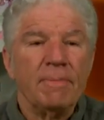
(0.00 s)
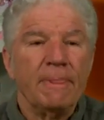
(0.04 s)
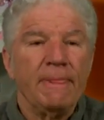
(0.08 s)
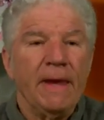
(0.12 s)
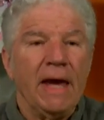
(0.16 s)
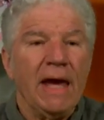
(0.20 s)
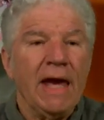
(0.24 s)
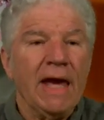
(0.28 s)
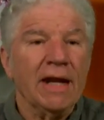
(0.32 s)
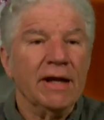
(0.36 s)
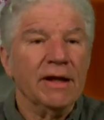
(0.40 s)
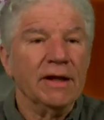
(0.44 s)

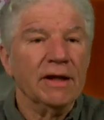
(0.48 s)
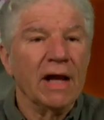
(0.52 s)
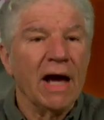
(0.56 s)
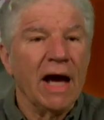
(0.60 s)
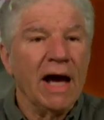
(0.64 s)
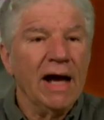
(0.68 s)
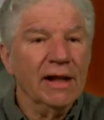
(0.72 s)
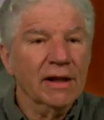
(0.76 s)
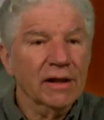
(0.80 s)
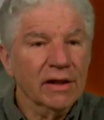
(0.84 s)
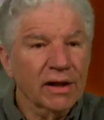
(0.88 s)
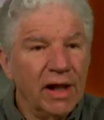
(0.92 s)
And I
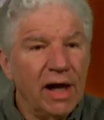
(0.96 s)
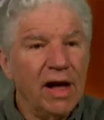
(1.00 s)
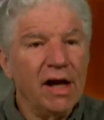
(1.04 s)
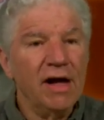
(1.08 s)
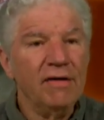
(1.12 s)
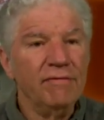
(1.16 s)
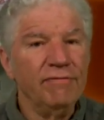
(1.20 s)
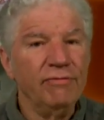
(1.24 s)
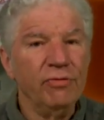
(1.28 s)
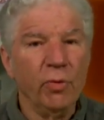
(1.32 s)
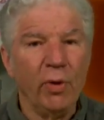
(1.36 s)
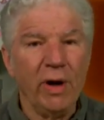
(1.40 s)

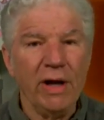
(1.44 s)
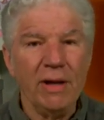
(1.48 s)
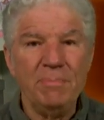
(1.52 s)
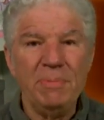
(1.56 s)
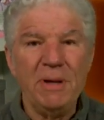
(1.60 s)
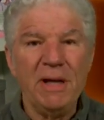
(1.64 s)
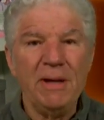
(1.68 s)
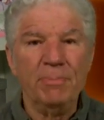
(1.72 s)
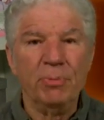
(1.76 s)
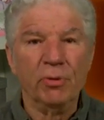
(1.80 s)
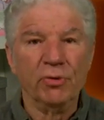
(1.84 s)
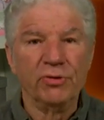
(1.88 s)
love the way
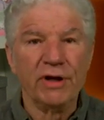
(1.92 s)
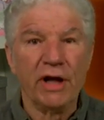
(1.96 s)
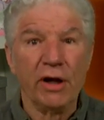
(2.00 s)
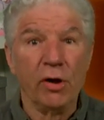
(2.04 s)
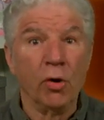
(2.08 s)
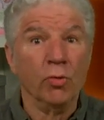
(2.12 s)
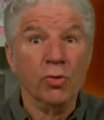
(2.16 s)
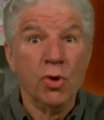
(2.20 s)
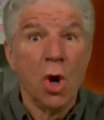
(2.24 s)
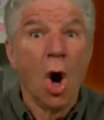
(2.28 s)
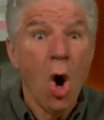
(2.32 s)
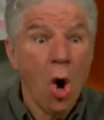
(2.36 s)
people take, Go oh,
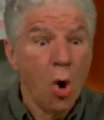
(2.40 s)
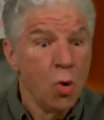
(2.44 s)
no,